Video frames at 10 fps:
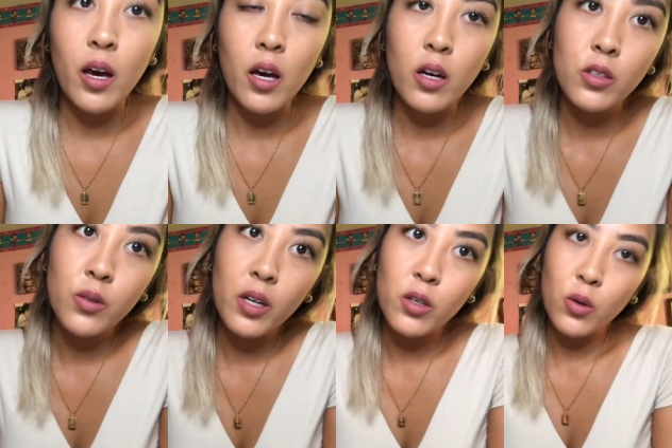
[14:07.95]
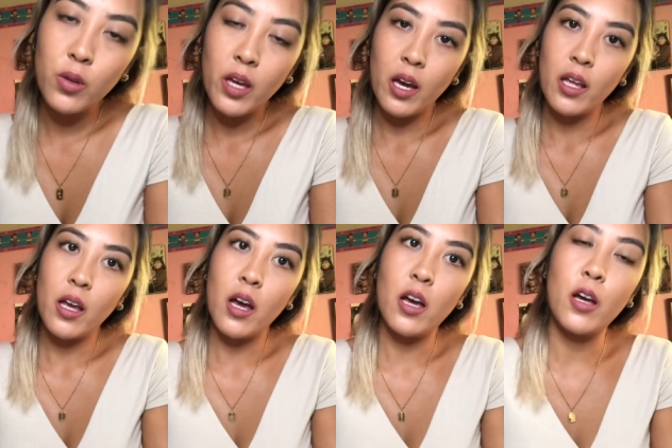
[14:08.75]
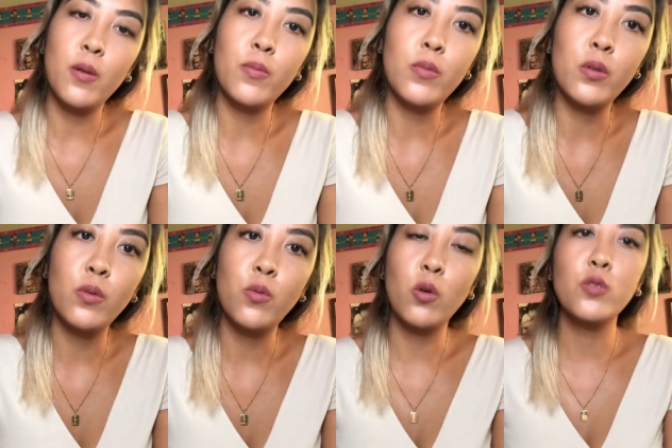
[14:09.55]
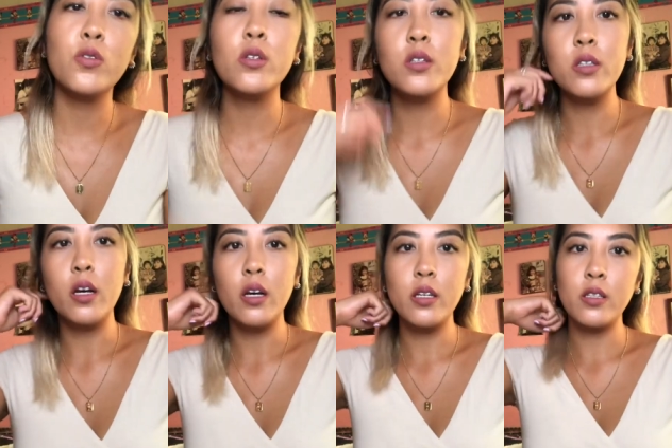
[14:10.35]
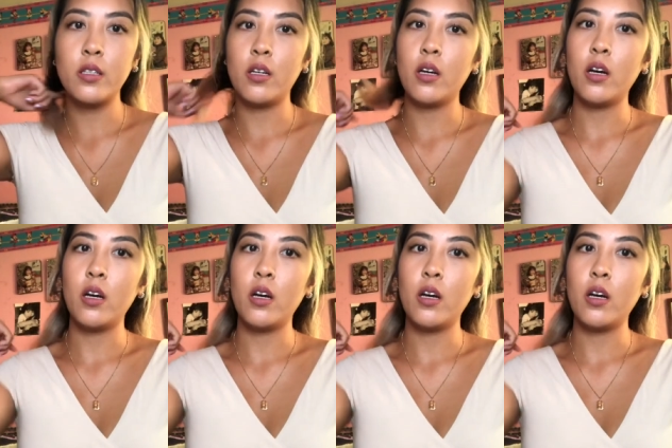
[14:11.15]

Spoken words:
Also, I know that Rosefield does